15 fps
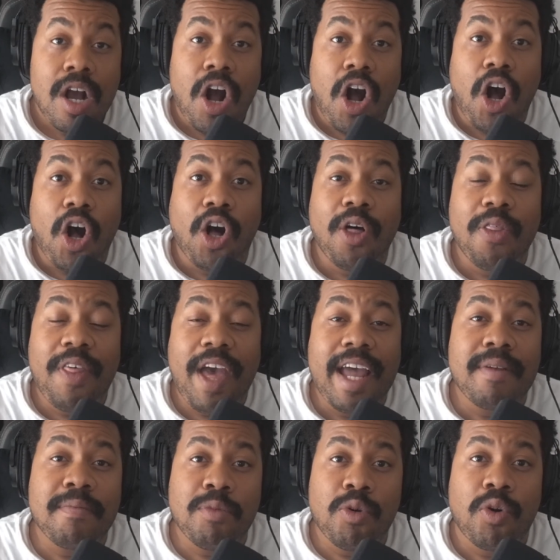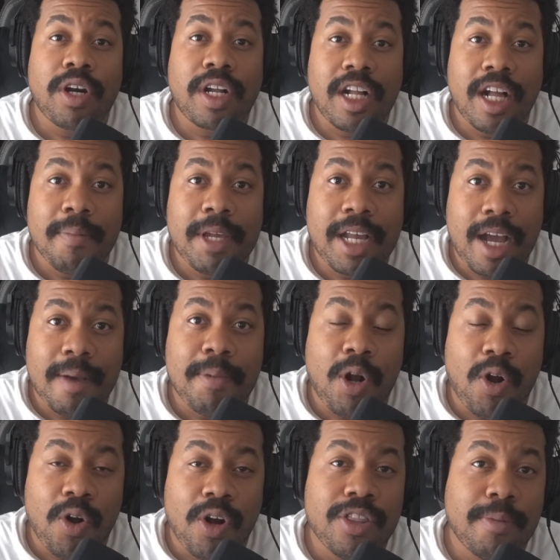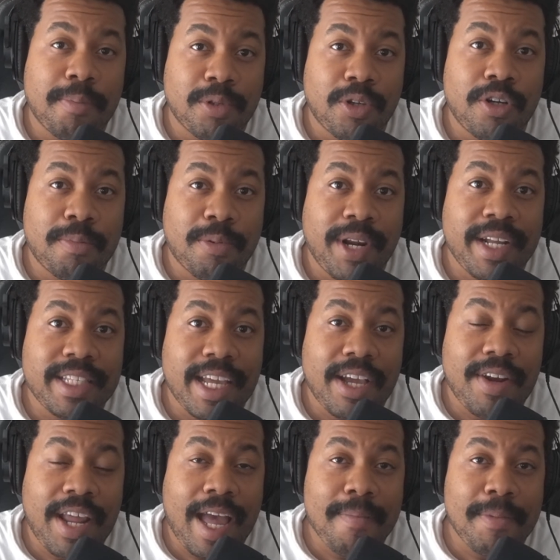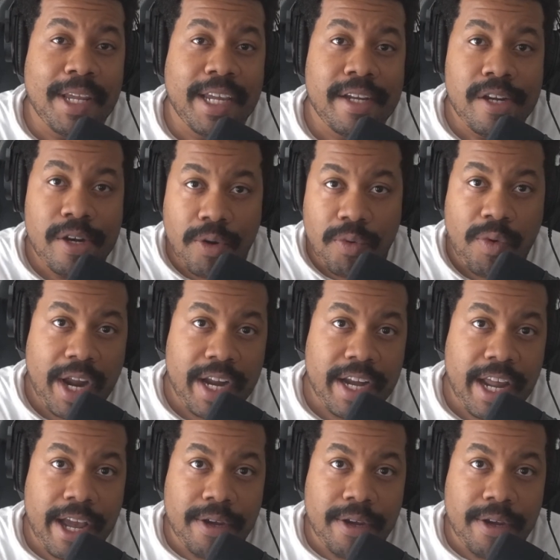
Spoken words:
All that and more coming up on the Blerd Breakdown, happening right now.